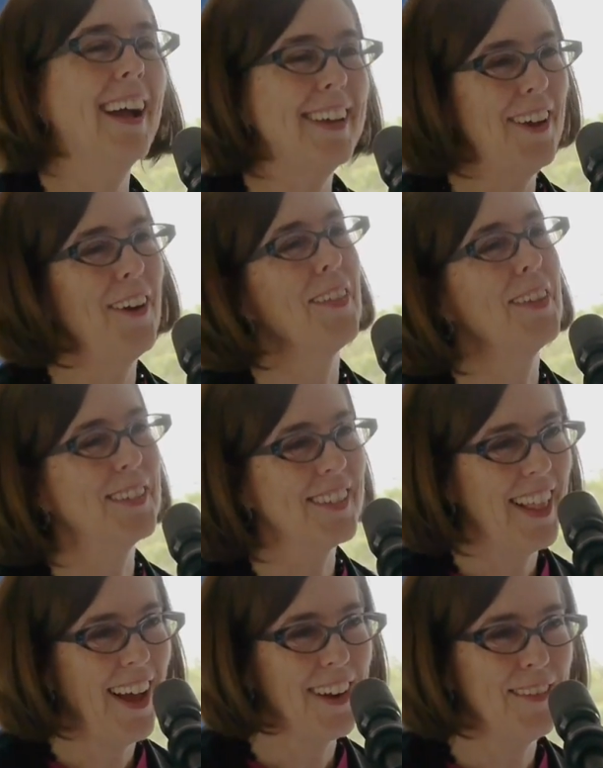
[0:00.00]
I know there's
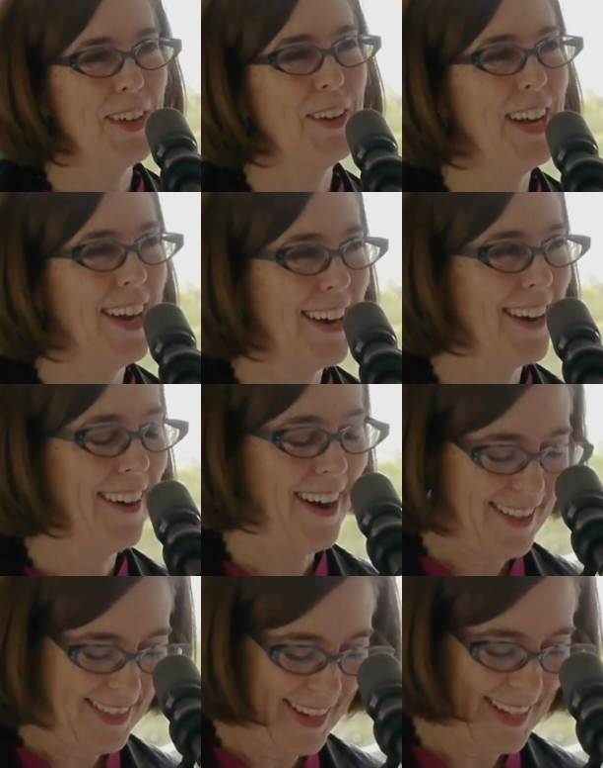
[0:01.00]
a lot of you here.
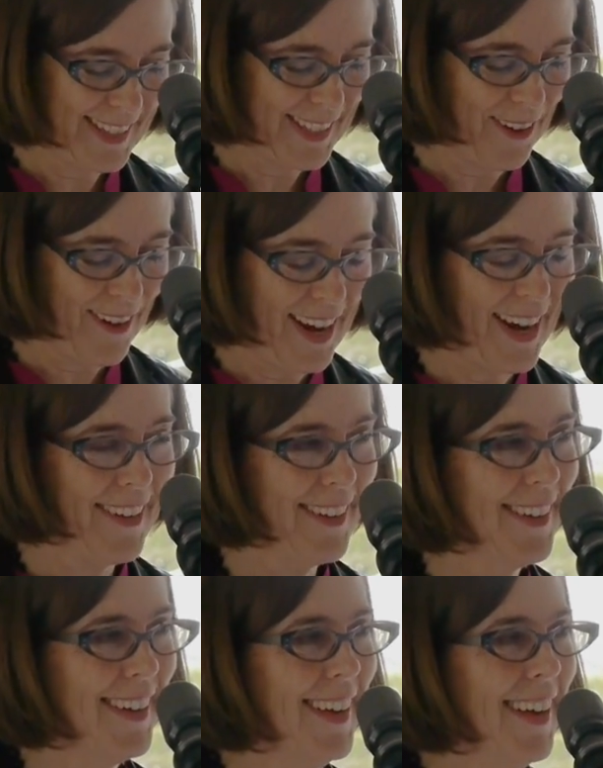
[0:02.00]
I think it's great.
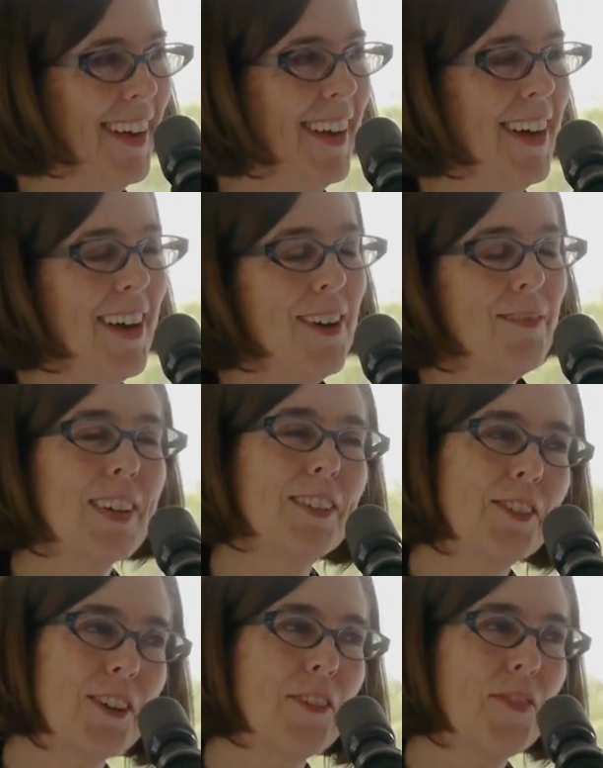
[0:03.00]
But
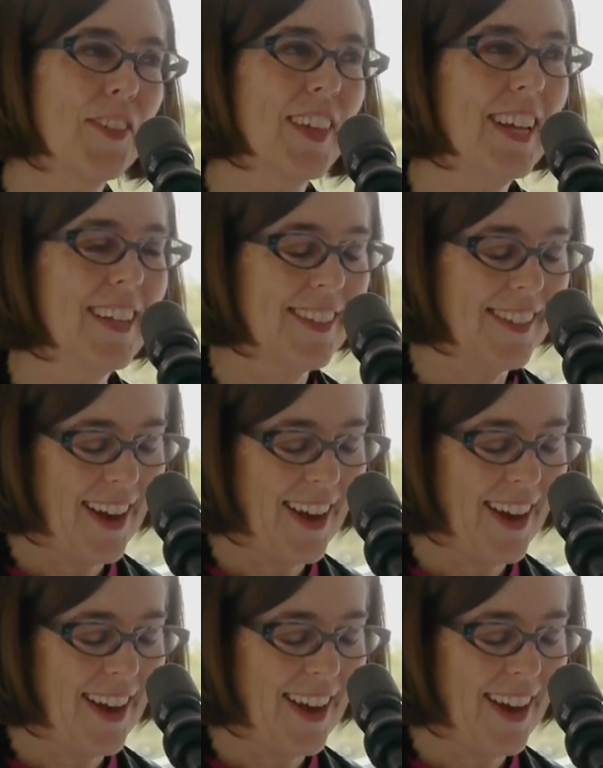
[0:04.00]
it's good for the east